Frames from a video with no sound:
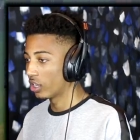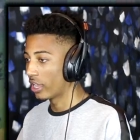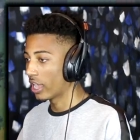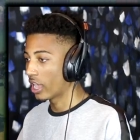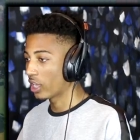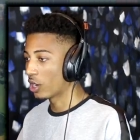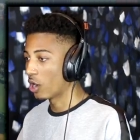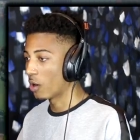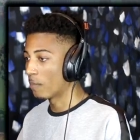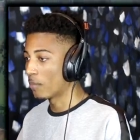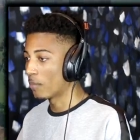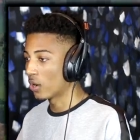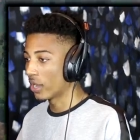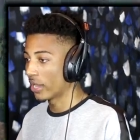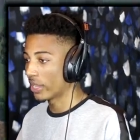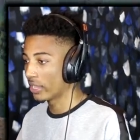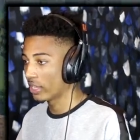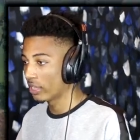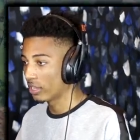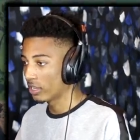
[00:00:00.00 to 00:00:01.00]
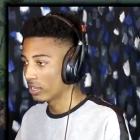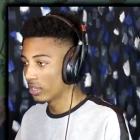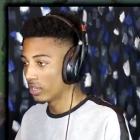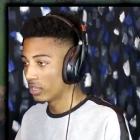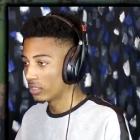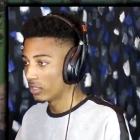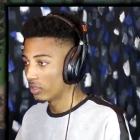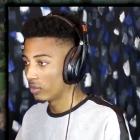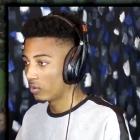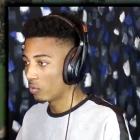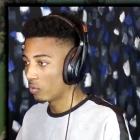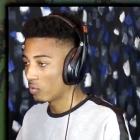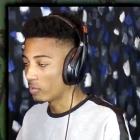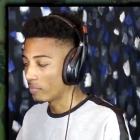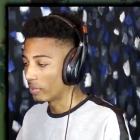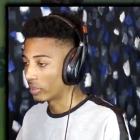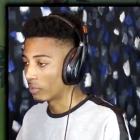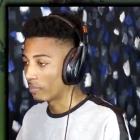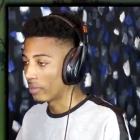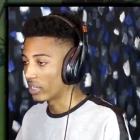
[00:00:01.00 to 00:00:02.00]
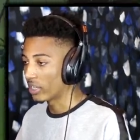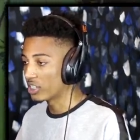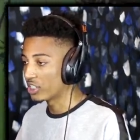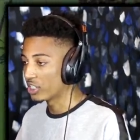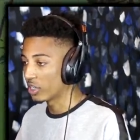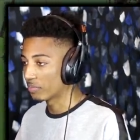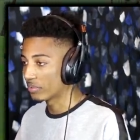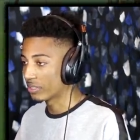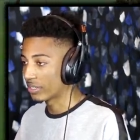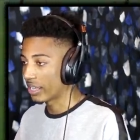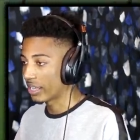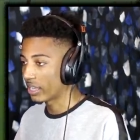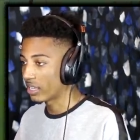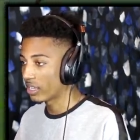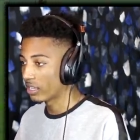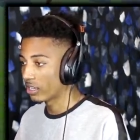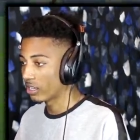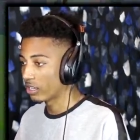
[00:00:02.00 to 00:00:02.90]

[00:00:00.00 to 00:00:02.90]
Hang on, boy. About to make a jump today.